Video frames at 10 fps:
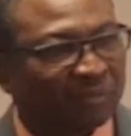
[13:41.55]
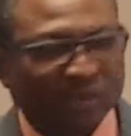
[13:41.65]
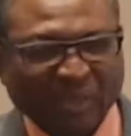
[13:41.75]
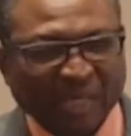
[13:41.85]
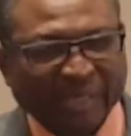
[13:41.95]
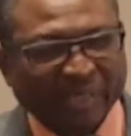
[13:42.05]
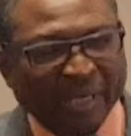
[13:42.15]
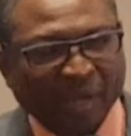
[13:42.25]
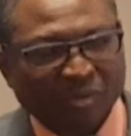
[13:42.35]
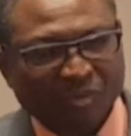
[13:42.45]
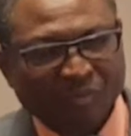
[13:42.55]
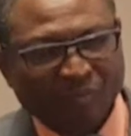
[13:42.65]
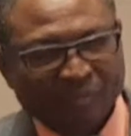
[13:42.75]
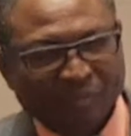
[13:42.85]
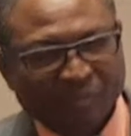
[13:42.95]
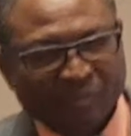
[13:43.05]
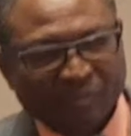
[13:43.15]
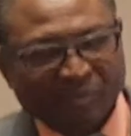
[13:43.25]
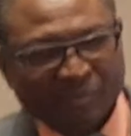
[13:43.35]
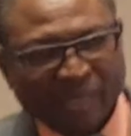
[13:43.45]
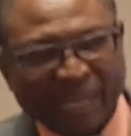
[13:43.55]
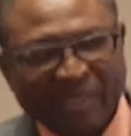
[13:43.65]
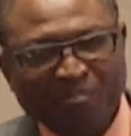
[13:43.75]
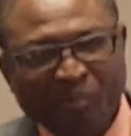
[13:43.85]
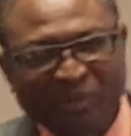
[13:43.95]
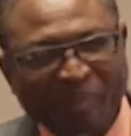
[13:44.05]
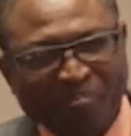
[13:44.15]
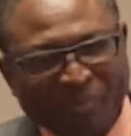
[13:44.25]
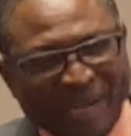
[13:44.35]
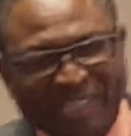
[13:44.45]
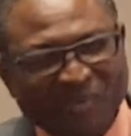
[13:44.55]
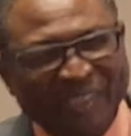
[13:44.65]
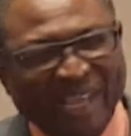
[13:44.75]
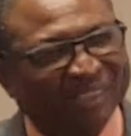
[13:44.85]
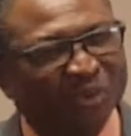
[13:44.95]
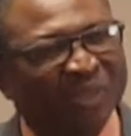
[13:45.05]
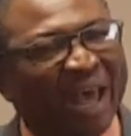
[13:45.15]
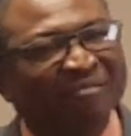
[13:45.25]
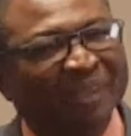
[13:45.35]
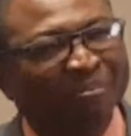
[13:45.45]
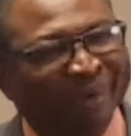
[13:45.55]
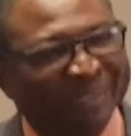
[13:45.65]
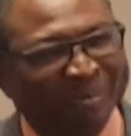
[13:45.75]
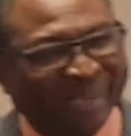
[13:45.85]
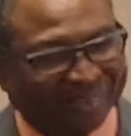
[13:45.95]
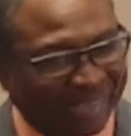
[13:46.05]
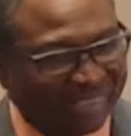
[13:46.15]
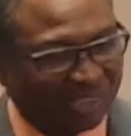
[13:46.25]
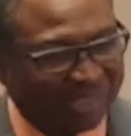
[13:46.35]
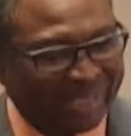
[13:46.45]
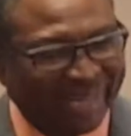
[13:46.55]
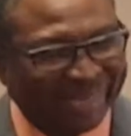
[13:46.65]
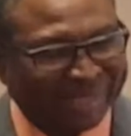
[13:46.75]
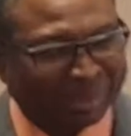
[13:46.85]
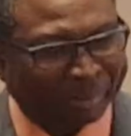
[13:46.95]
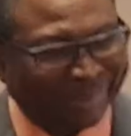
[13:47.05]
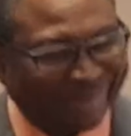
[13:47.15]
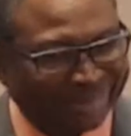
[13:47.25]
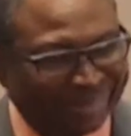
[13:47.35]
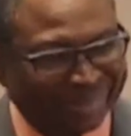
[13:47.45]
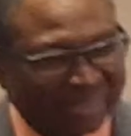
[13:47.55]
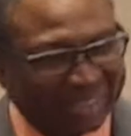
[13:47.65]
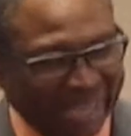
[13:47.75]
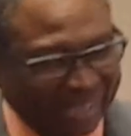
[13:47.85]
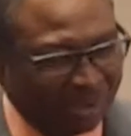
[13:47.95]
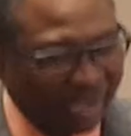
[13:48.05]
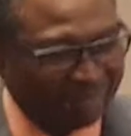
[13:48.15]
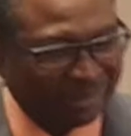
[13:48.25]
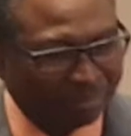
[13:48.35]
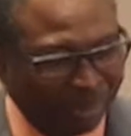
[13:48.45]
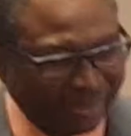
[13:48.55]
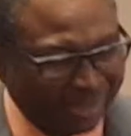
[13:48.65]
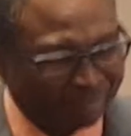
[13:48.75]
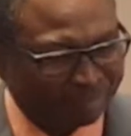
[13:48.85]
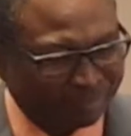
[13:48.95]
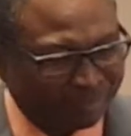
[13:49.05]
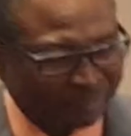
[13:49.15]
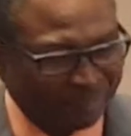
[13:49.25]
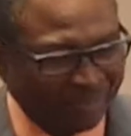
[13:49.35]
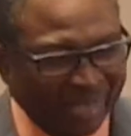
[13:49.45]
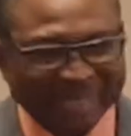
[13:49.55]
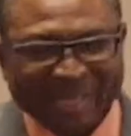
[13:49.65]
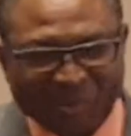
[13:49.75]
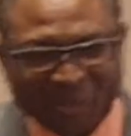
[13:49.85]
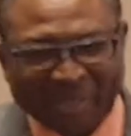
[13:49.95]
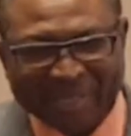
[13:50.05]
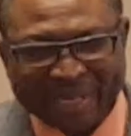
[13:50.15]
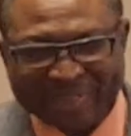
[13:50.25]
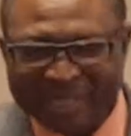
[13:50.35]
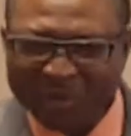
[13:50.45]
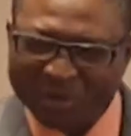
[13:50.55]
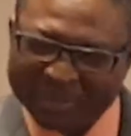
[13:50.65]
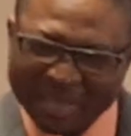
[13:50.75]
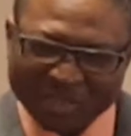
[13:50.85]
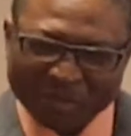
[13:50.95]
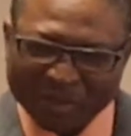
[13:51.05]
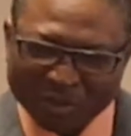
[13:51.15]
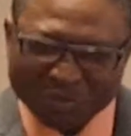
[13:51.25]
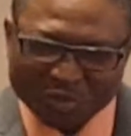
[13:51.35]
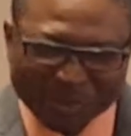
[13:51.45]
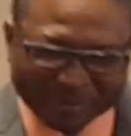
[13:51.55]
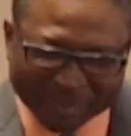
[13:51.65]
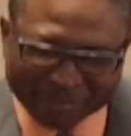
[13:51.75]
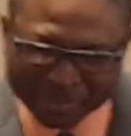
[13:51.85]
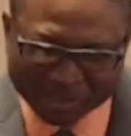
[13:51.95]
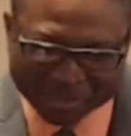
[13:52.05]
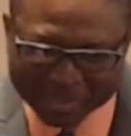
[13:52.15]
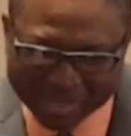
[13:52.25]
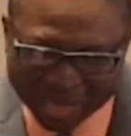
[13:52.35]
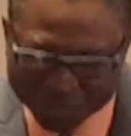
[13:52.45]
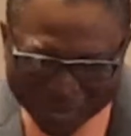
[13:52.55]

You can't get the house and they put a price which I don't have the money. My credit doesn't carry the money. I don't have the money. And I look at it and I say, God, thank you because you have given us this house.